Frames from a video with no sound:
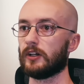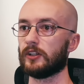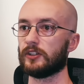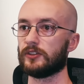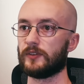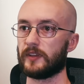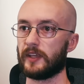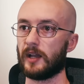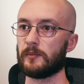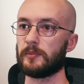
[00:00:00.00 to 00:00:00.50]

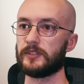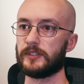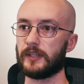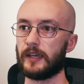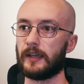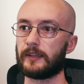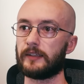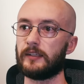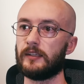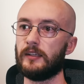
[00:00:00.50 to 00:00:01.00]
for the upper
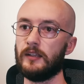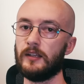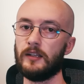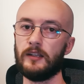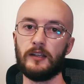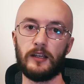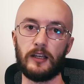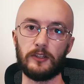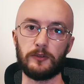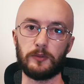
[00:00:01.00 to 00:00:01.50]
deck,
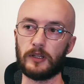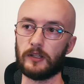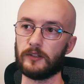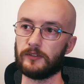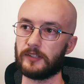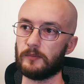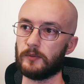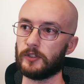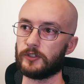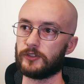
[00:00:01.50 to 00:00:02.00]
as well as
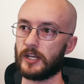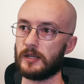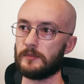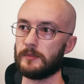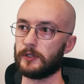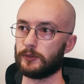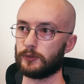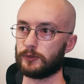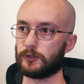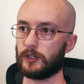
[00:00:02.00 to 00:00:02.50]
some of the sheet
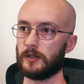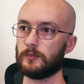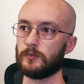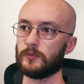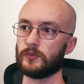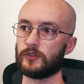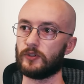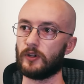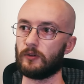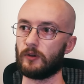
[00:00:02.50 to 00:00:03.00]
metal
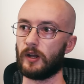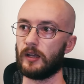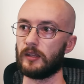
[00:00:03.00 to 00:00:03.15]
trims around the